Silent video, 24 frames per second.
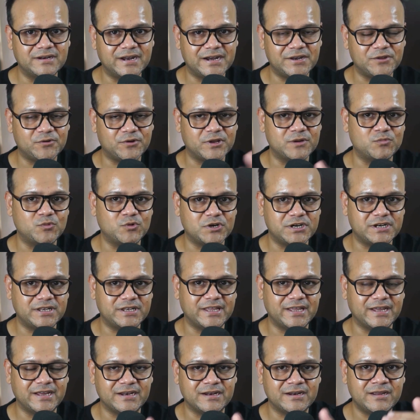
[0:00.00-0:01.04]
you can put it
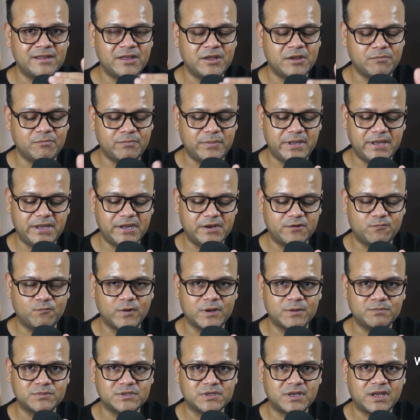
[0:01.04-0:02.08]
there, be it
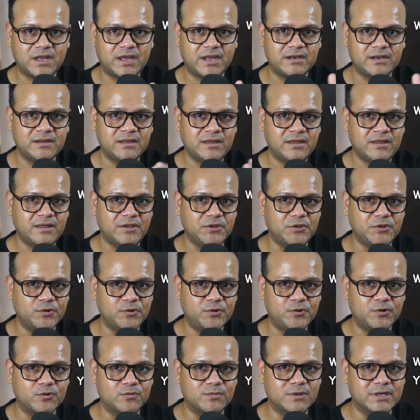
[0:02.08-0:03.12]
website,
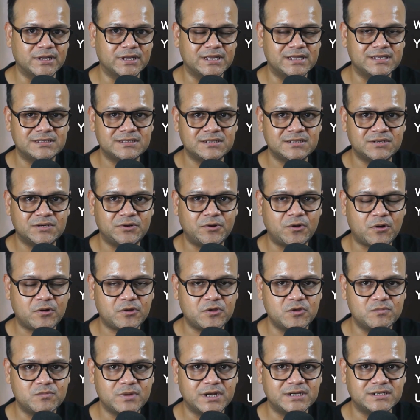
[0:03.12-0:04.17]
YouTube links,
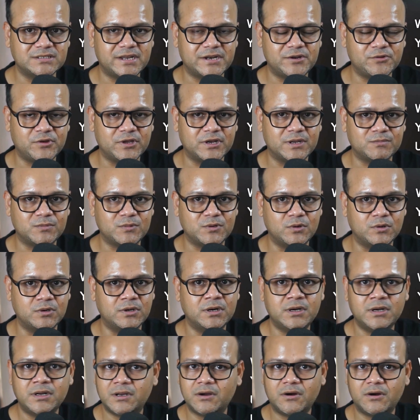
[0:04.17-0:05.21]
documents that you can upload,
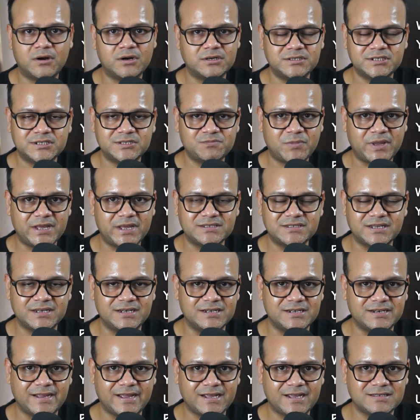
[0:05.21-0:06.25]
or just paste any
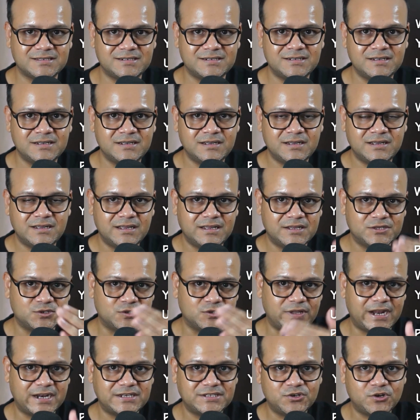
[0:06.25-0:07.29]
text. So
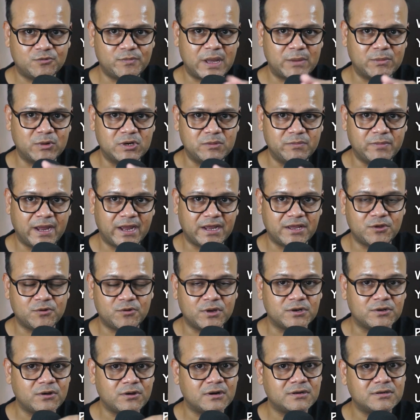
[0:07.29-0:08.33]
that's your memory bank. You
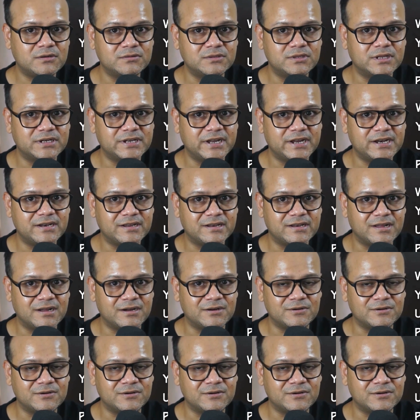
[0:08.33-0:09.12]
can talk to the data now.